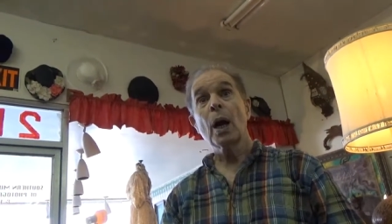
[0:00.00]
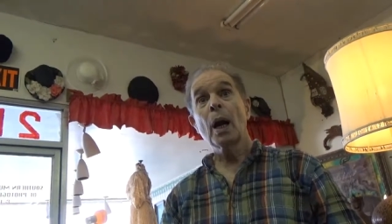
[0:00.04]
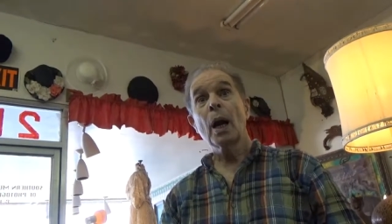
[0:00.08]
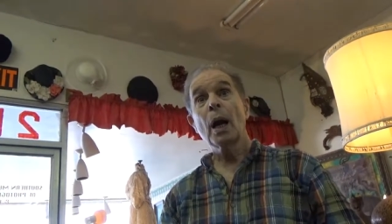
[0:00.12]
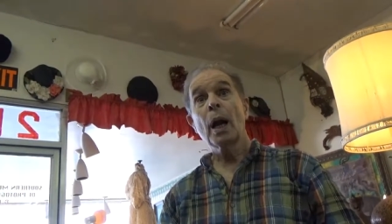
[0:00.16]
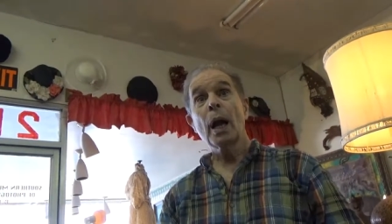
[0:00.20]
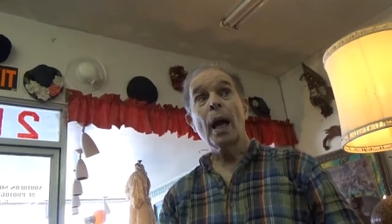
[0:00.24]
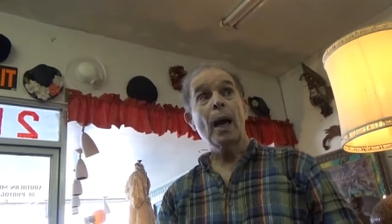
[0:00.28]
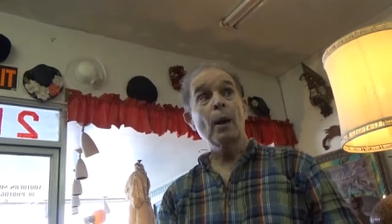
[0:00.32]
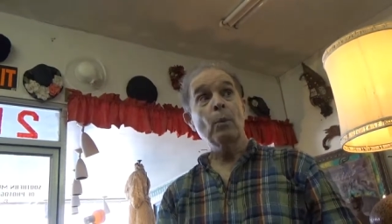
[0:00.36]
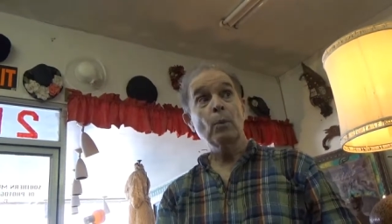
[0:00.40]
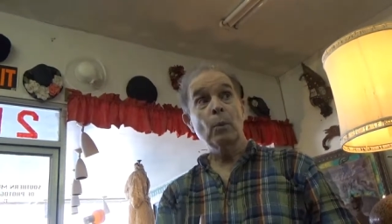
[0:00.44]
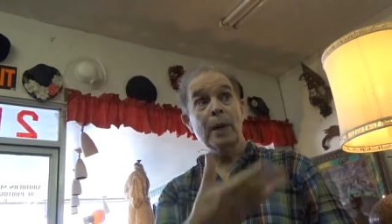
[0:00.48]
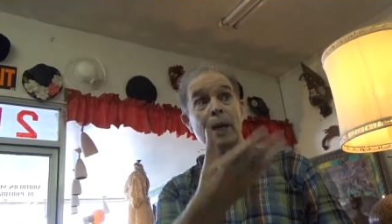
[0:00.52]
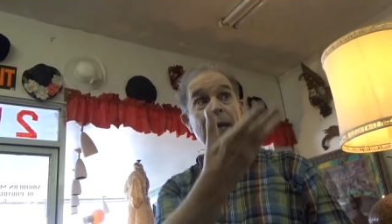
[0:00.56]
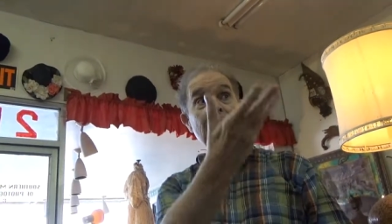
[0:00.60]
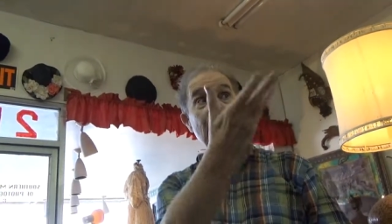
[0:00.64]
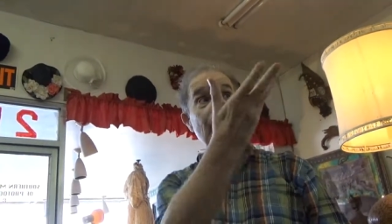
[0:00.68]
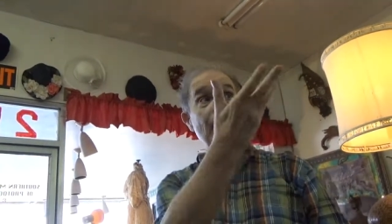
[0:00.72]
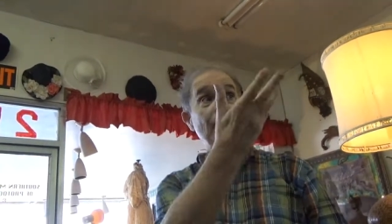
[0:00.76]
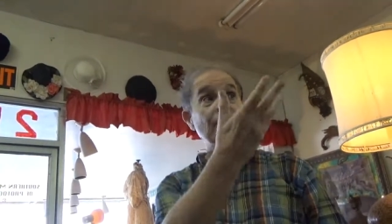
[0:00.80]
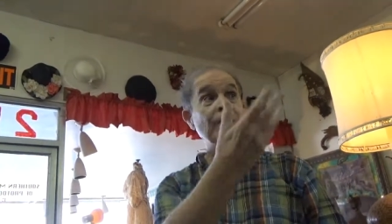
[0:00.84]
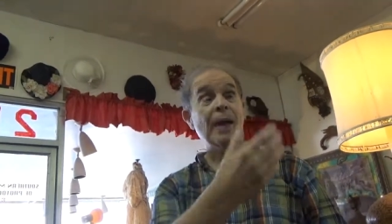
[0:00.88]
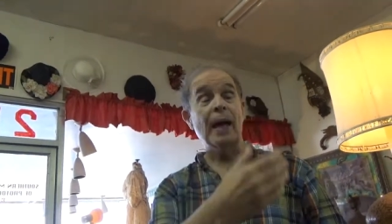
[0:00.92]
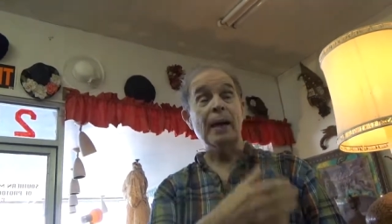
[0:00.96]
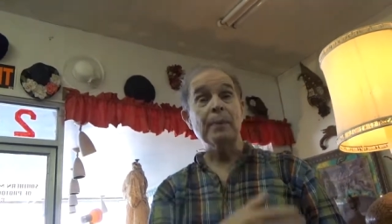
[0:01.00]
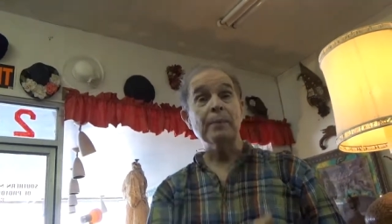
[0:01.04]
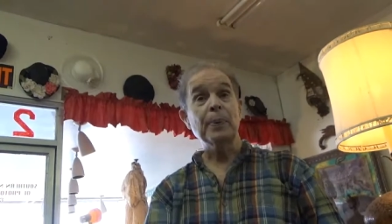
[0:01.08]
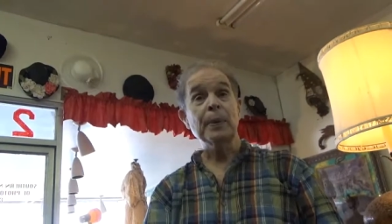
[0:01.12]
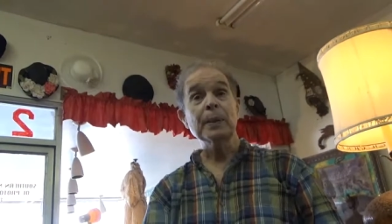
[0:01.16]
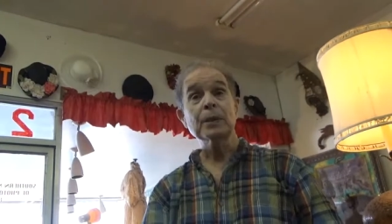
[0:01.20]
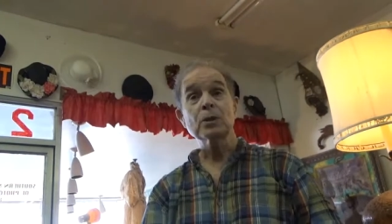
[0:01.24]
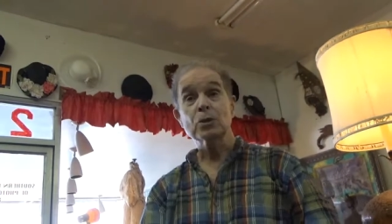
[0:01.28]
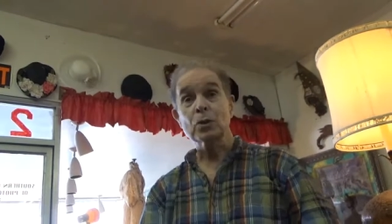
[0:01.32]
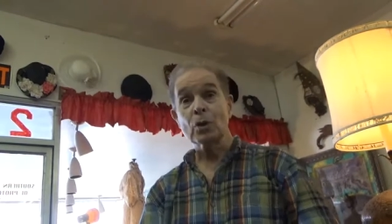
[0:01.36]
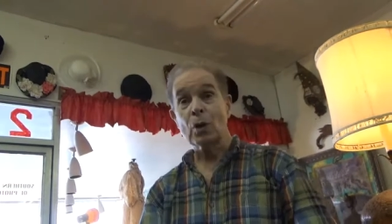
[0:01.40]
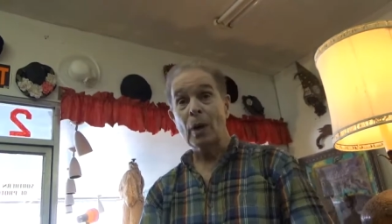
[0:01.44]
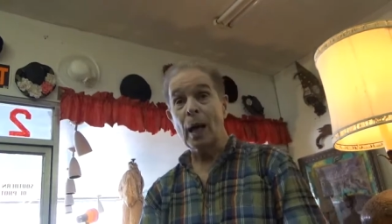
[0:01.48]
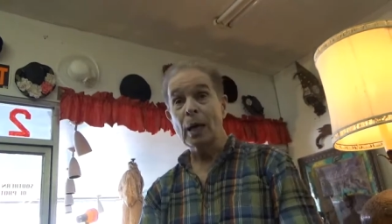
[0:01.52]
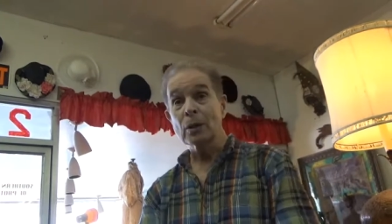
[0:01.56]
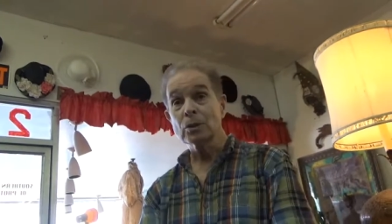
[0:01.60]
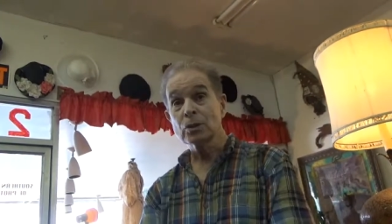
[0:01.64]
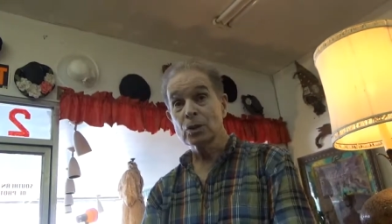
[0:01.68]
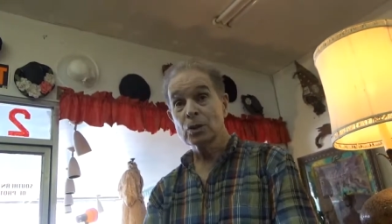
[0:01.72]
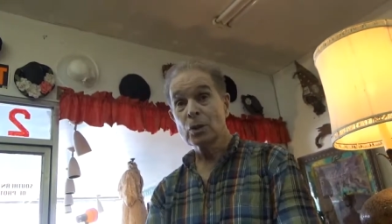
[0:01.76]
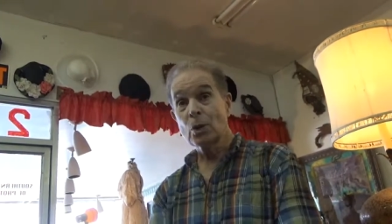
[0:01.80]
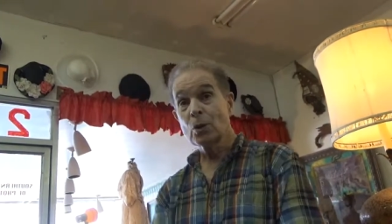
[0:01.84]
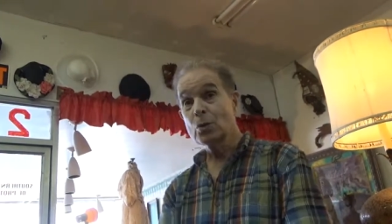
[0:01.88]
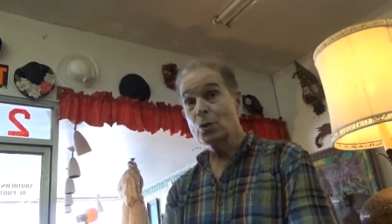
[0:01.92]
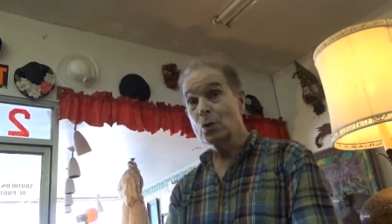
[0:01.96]
Wow. And we have that picture. I'll
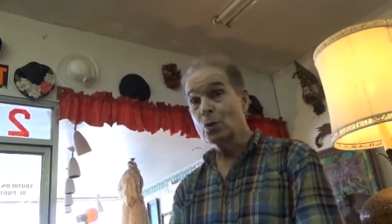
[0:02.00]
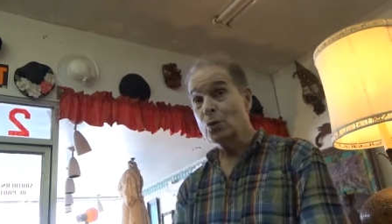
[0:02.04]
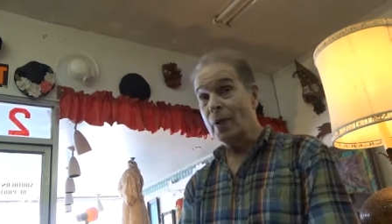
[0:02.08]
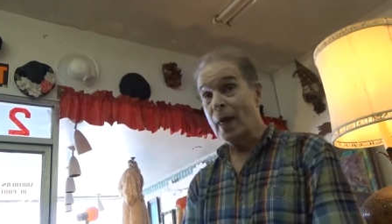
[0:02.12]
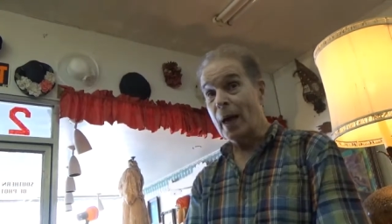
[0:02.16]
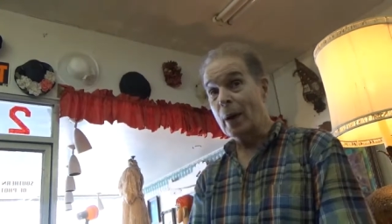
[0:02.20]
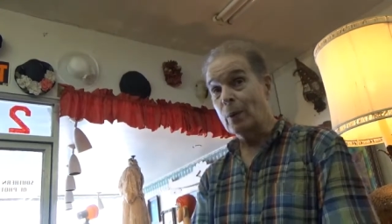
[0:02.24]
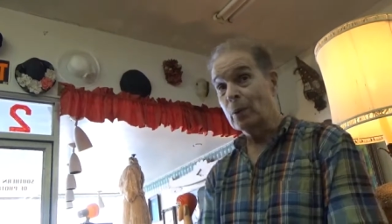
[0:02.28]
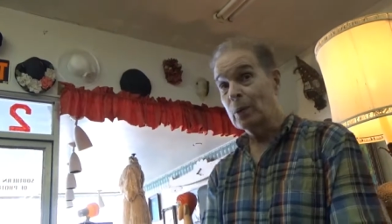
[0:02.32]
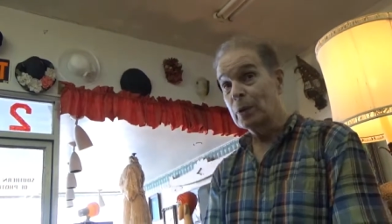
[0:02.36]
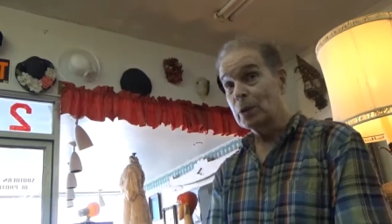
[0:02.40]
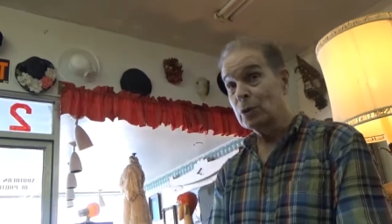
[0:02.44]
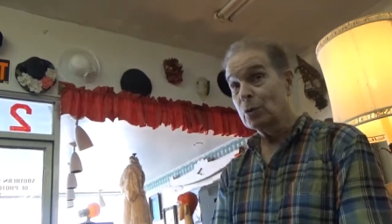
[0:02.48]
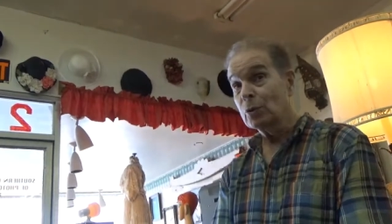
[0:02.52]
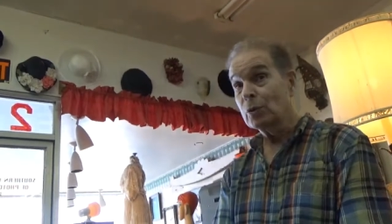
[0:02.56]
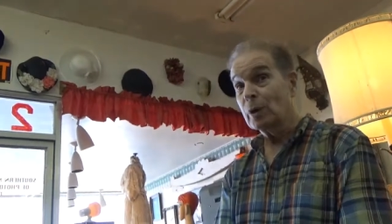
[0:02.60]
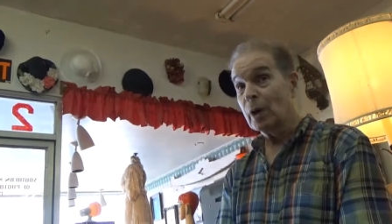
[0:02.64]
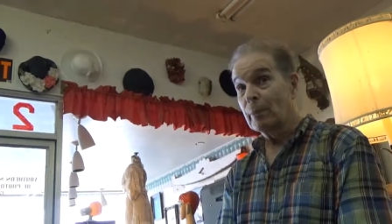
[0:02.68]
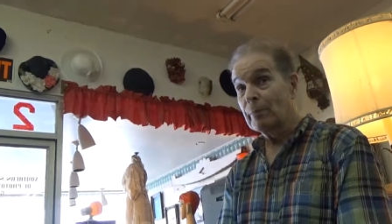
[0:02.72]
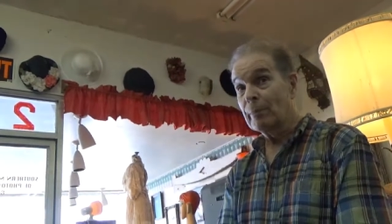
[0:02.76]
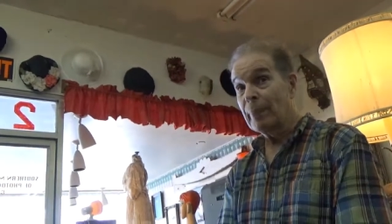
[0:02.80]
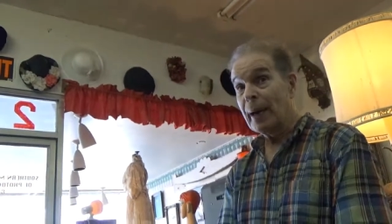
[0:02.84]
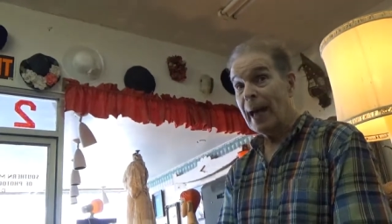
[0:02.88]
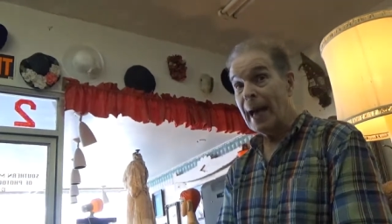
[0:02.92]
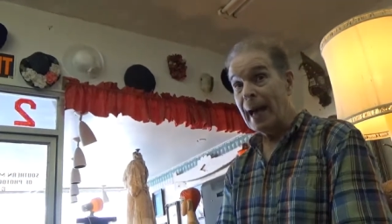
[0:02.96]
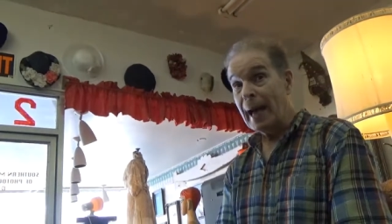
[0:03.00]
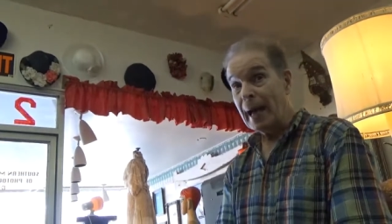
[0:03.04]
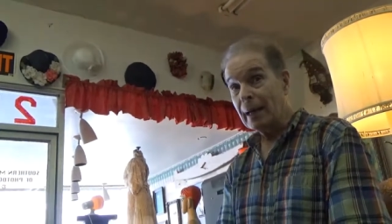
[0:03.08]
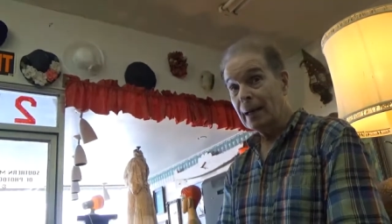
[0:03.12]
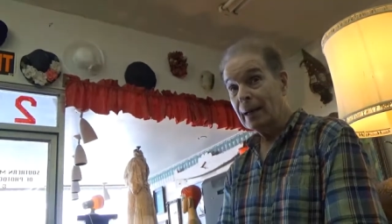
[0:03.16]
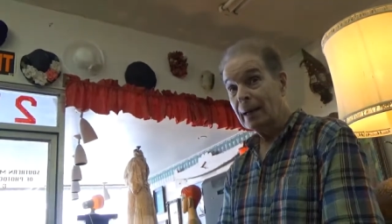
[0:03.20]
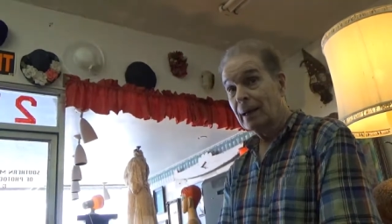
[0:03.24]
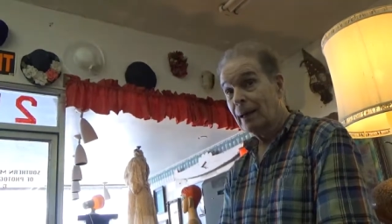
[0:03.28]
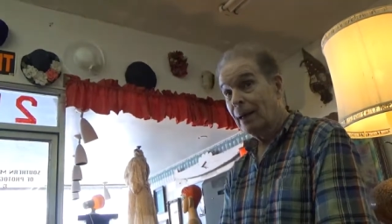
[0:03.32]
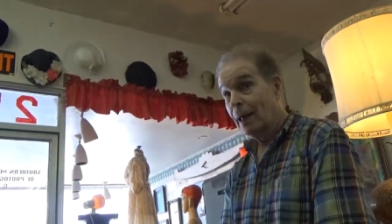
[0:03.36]
show you that when you come back.